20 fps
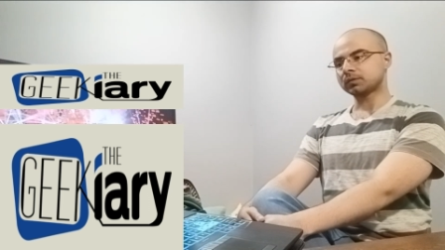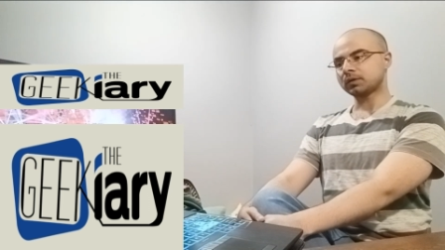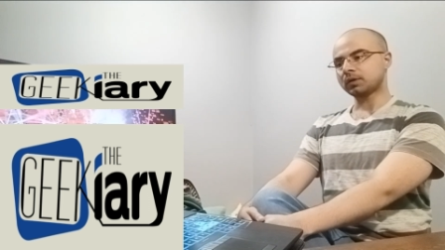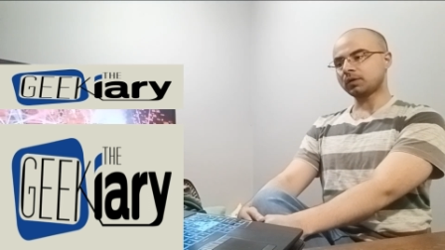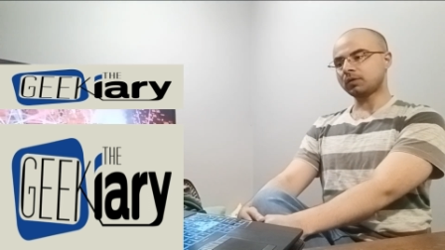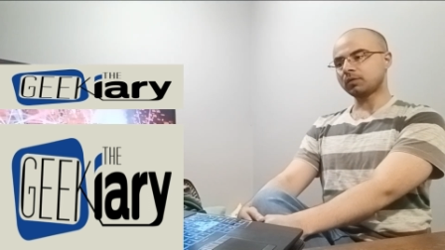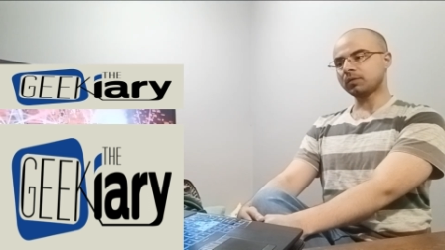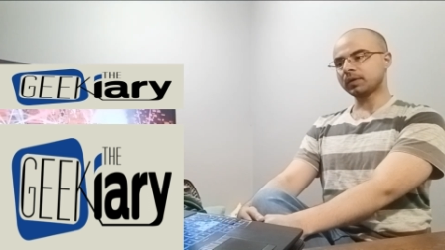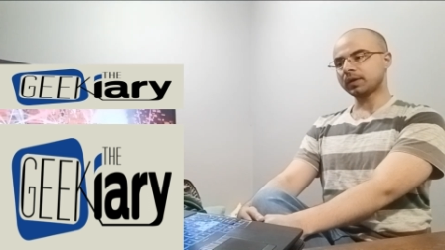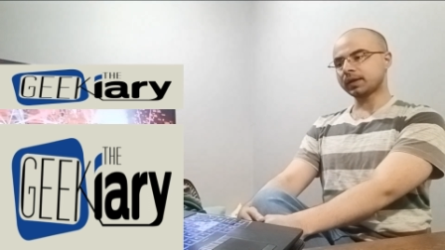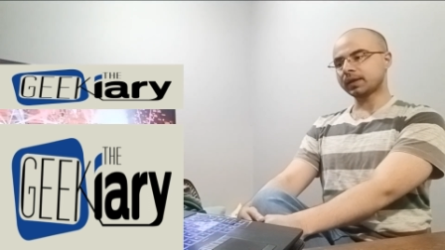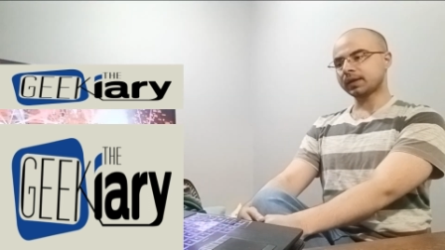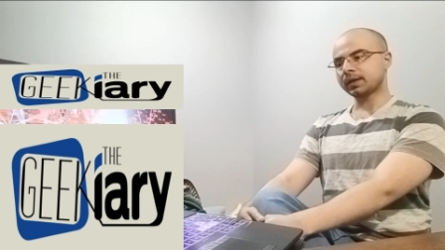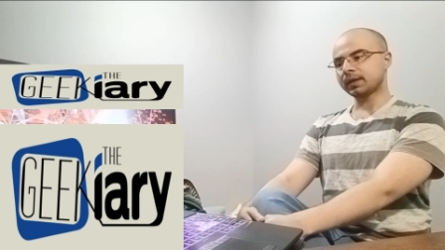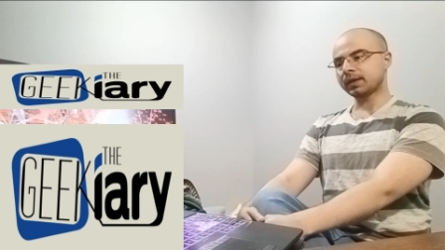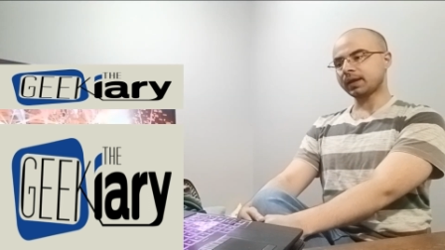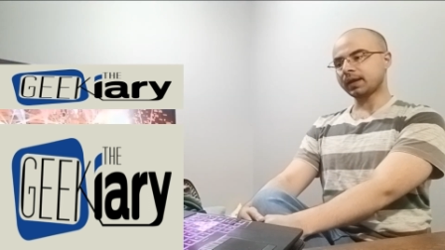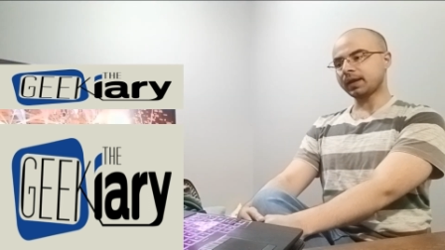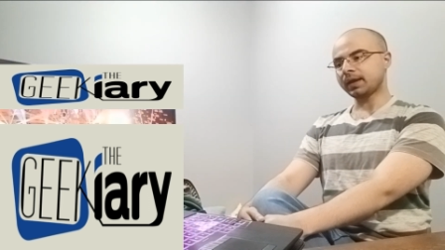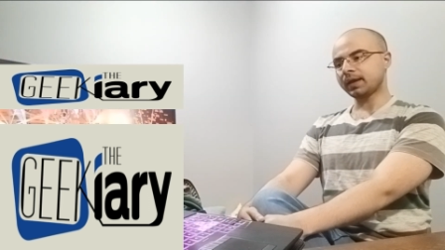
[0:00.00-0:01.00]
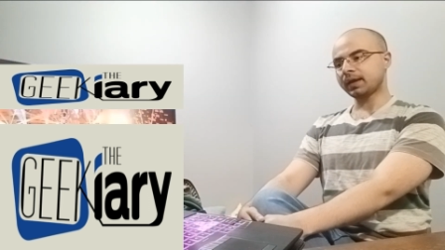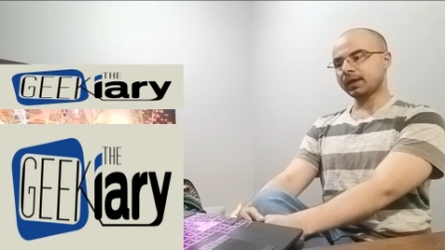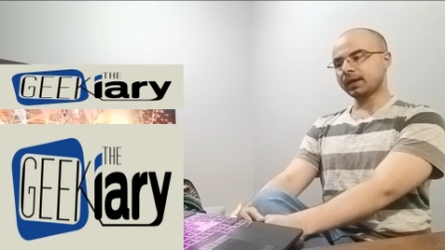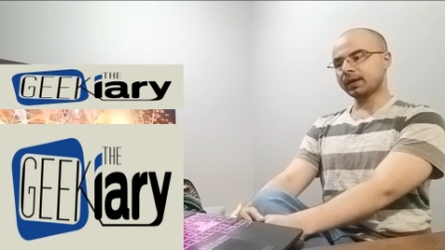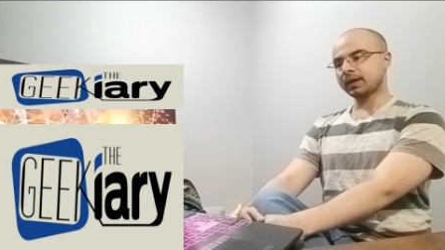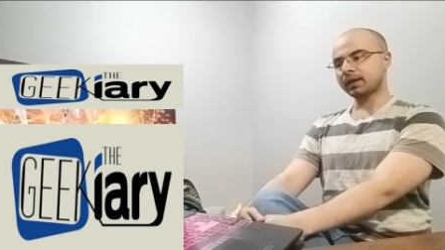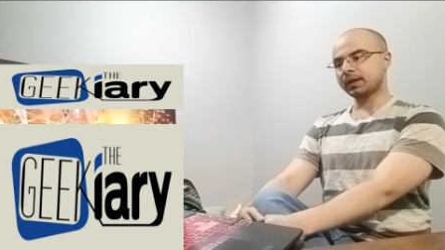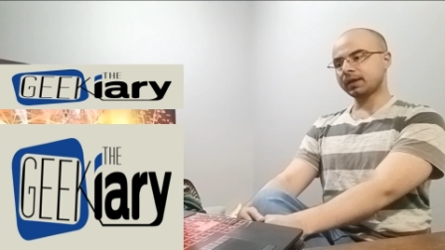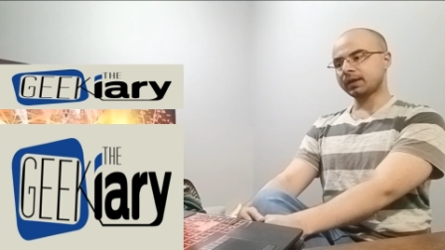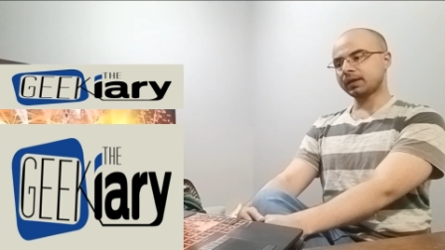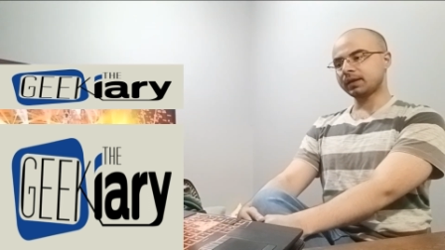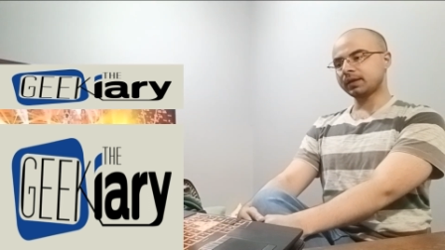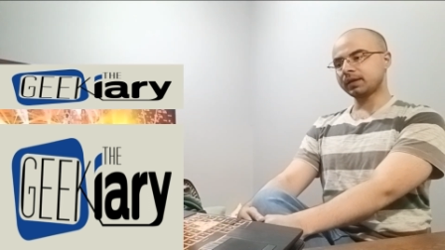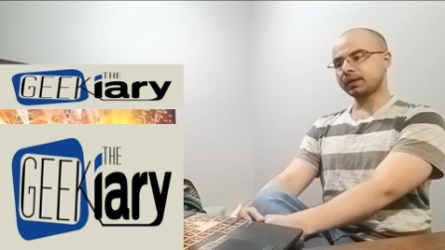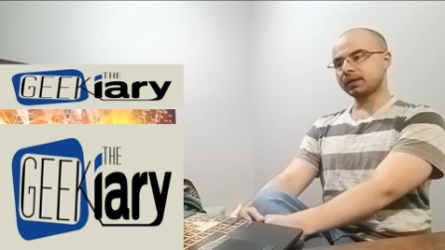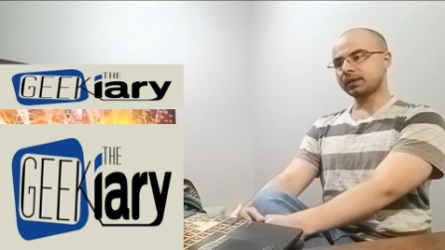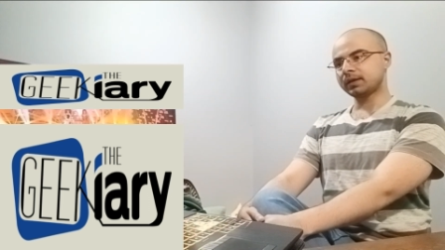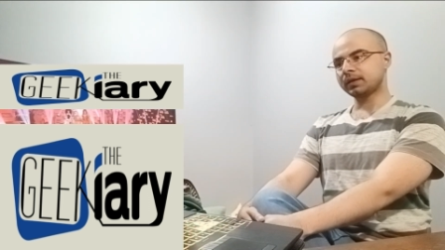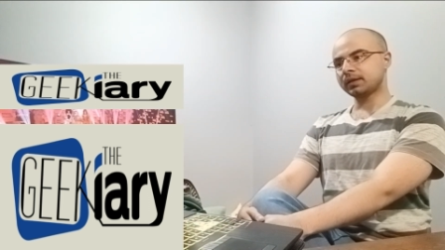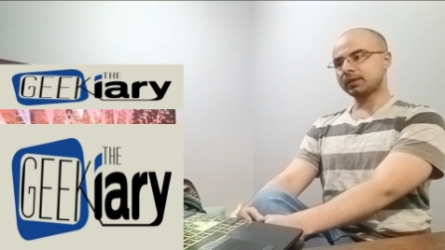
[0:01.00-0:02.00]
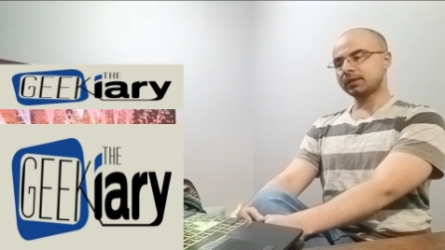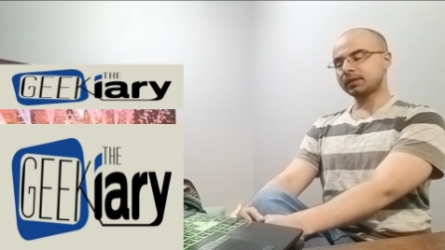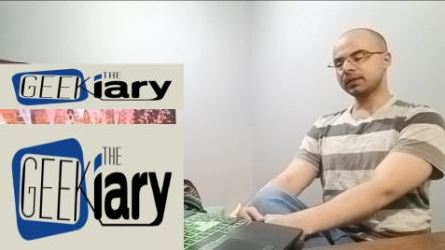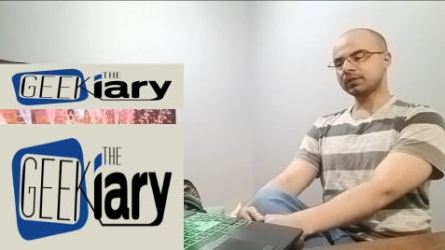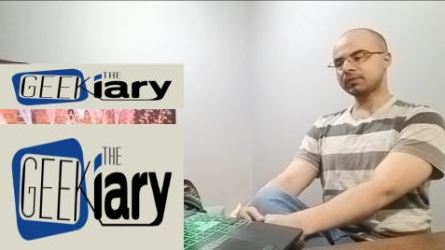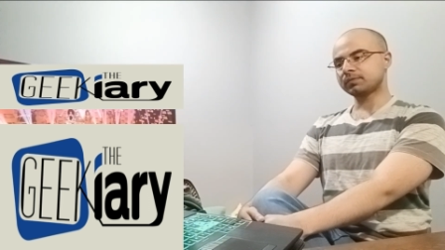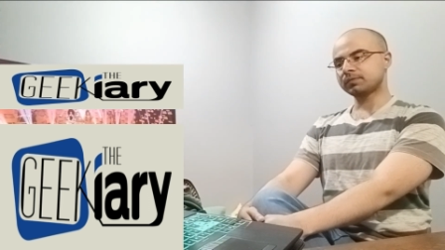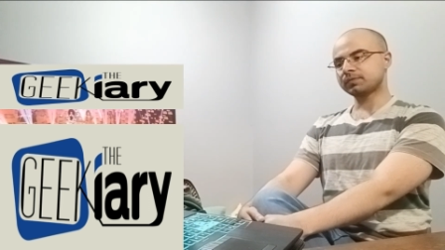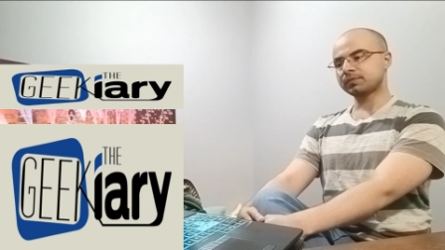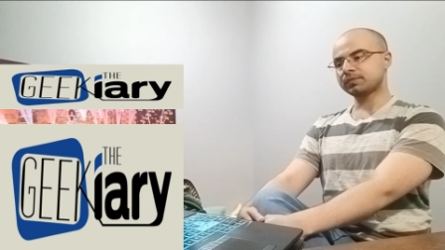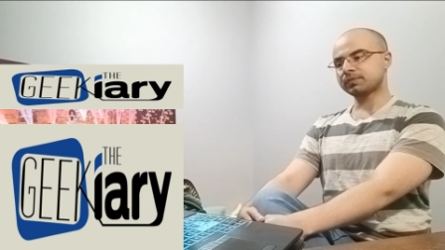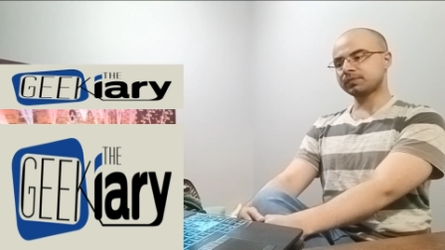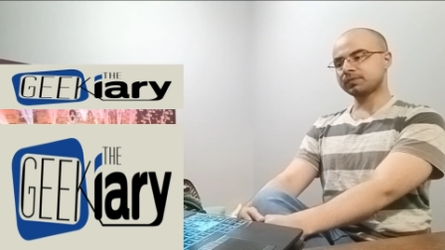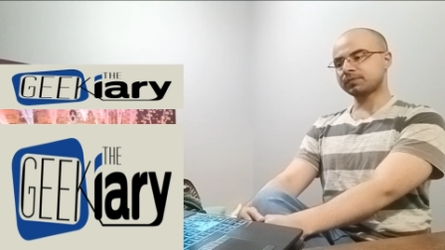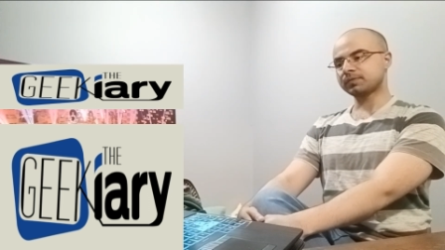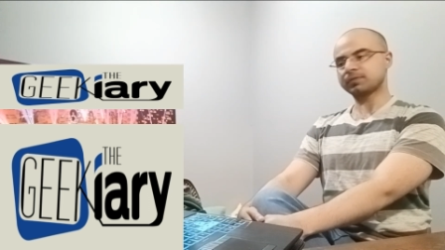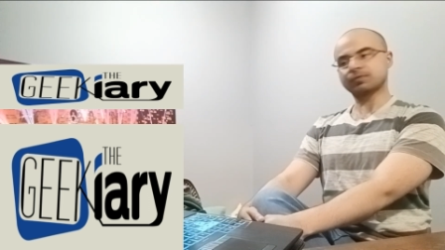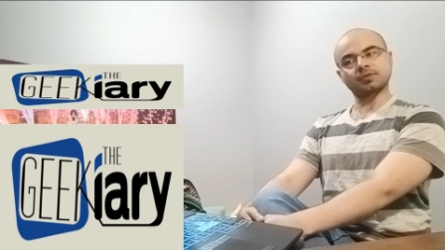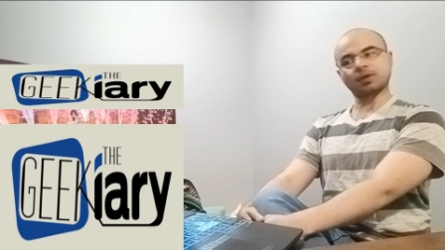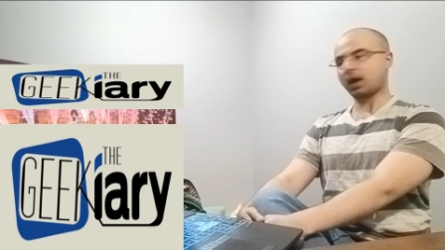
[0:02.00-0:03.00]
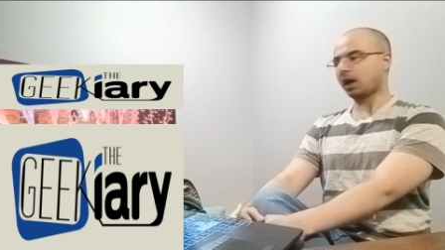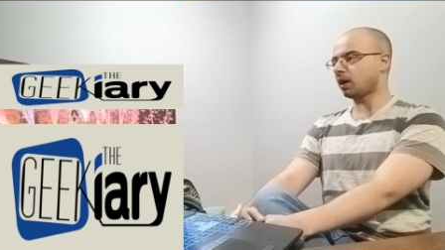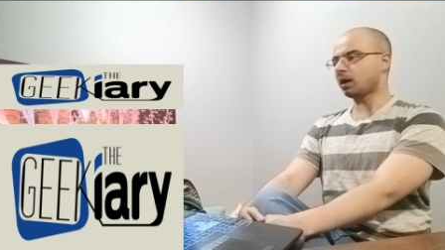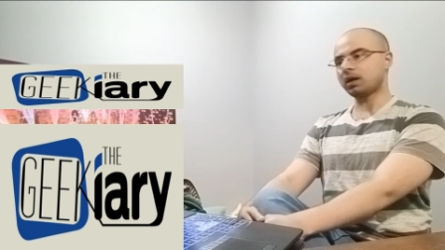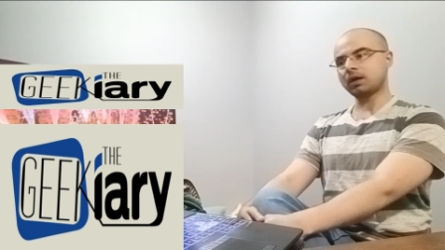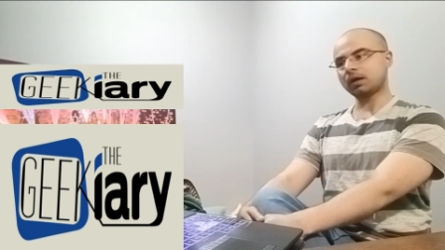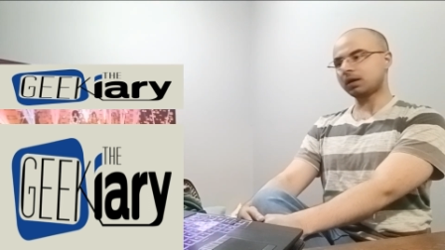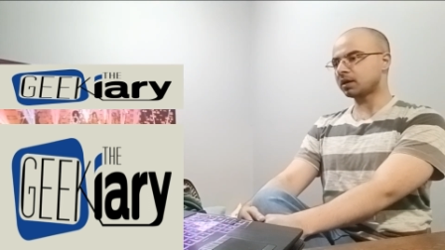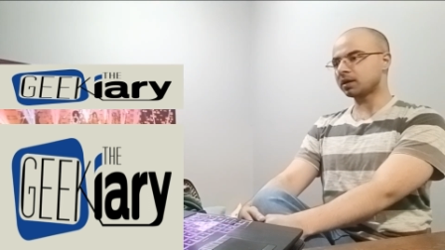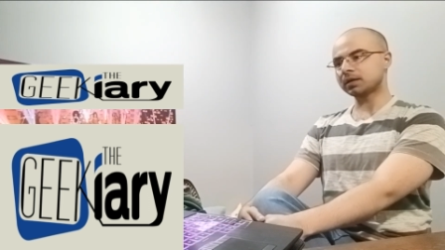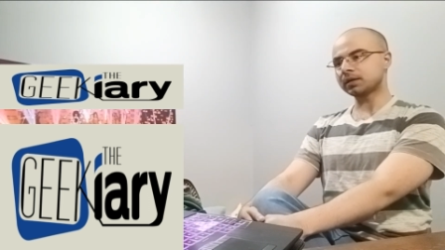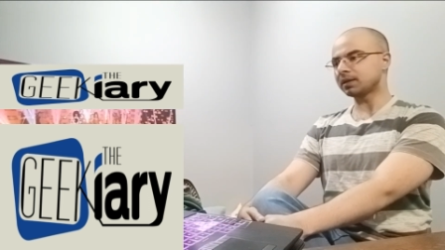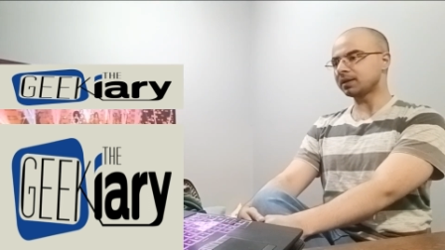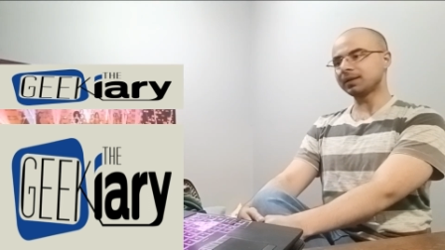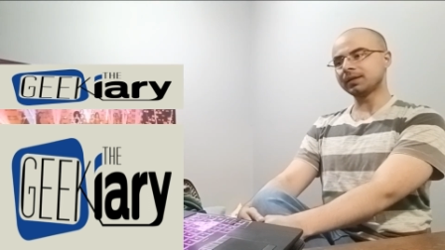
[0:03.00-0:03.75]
Okay, the song.